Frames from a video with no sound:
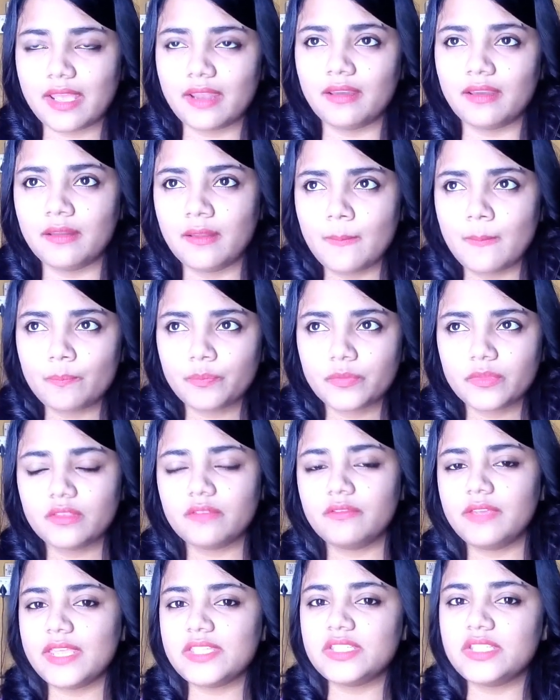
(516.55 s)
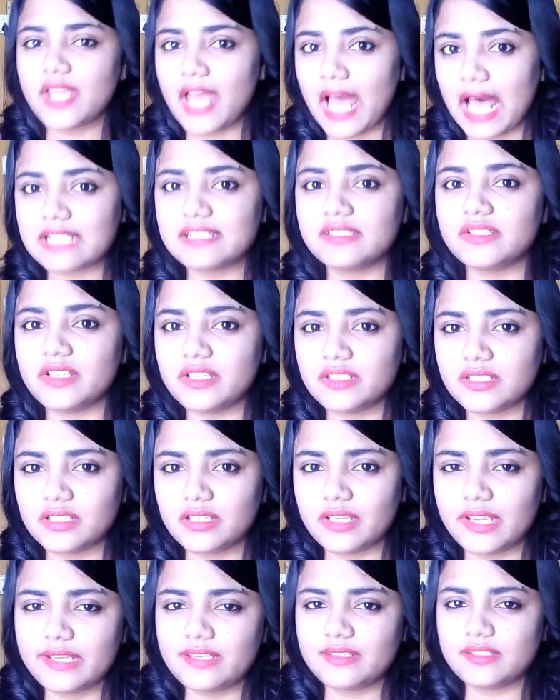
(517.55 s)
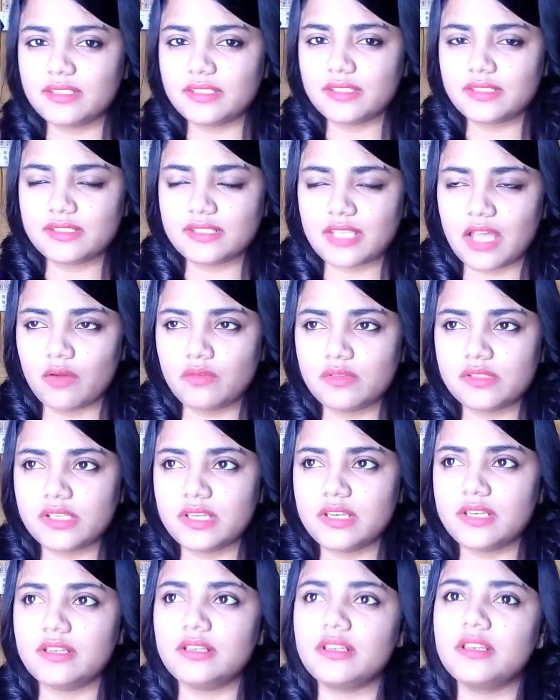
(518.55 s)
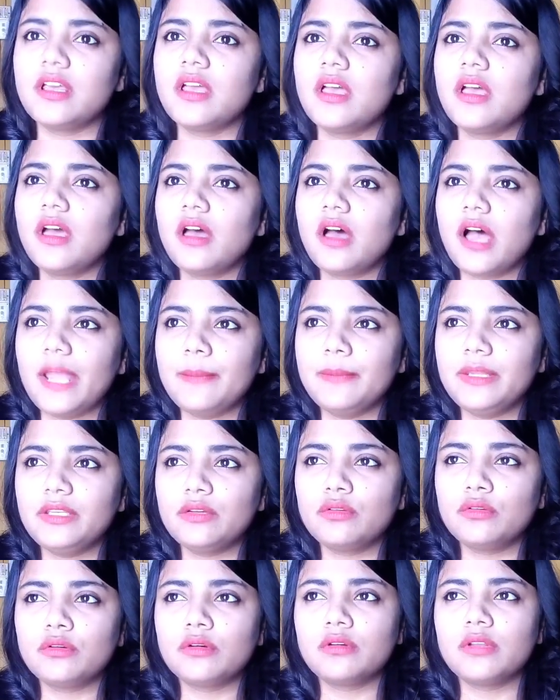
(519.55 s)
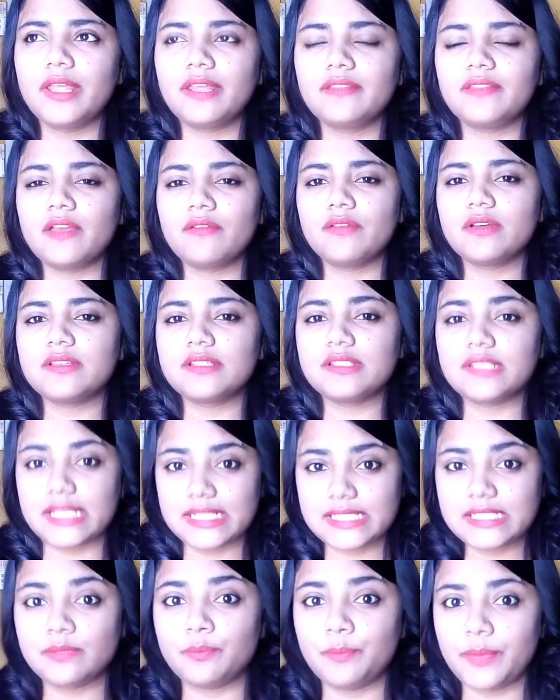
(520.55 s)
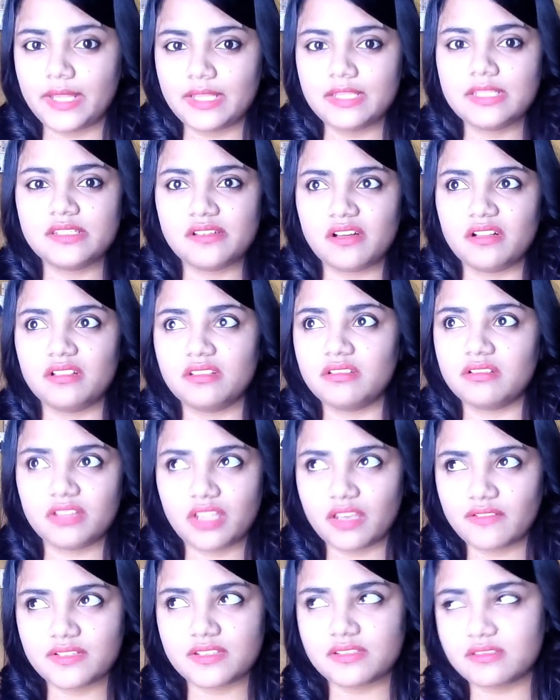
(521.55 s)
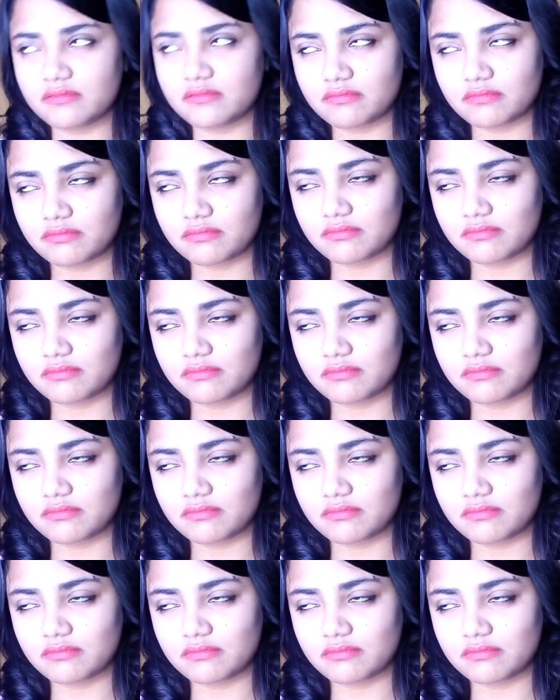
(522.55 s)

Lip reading: And the way she has written it, it sounds a little, I mean, you know, like there was suspense, although there was